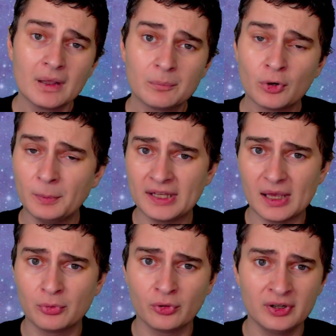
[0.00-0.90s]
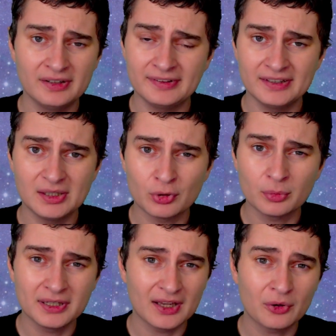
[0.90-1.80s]
Probably get bored easily, you
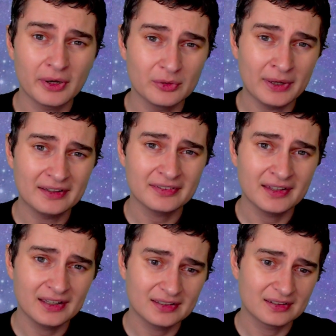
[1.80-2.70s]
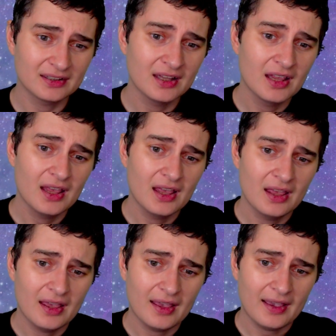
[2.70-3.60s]
probably get quite restless.
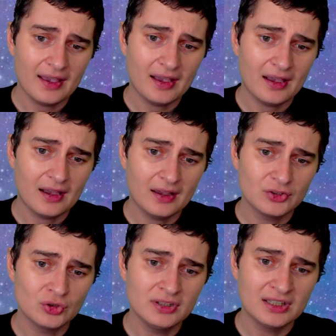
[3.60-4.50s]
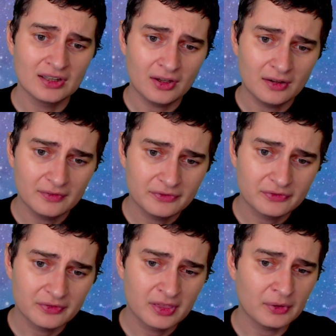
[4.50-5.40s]
You need a lot of
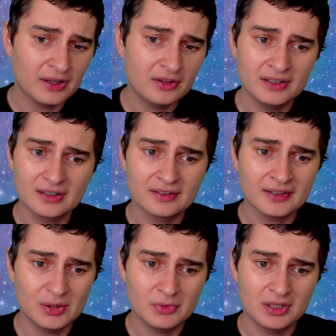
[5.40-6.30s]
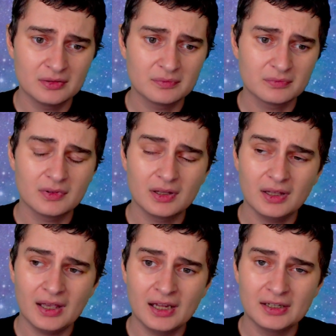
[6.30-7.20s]
thrill and excitement,
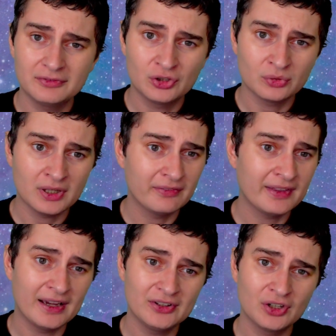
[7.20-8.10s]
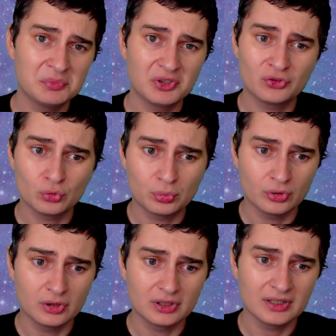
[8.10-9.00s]
and if you don't have that, you're going to be so
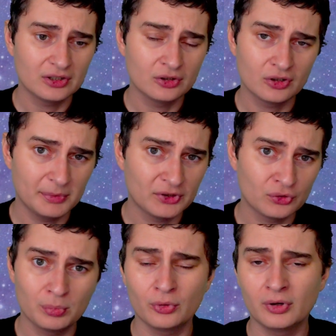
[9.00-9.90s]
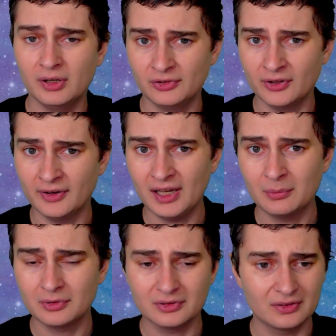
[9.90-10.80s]
bored. Like, you're going to be so bored if you're not
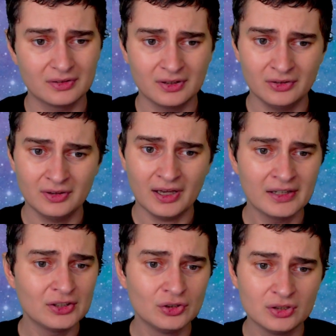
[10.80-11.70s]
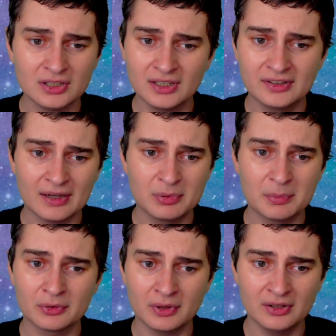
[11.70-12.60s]
able to do that, and you need to have
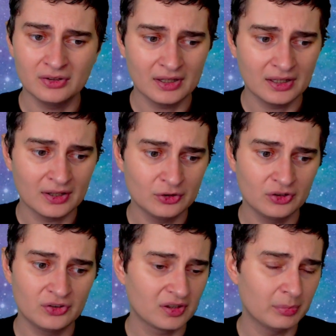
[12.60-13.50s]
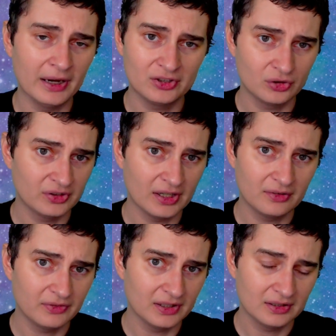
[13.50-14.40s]
people around you that allow you to express
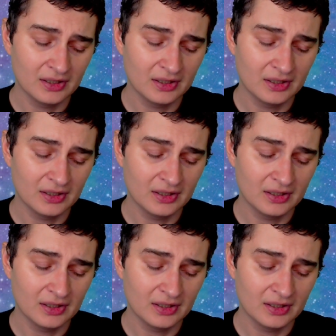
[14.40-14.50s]
yourself, and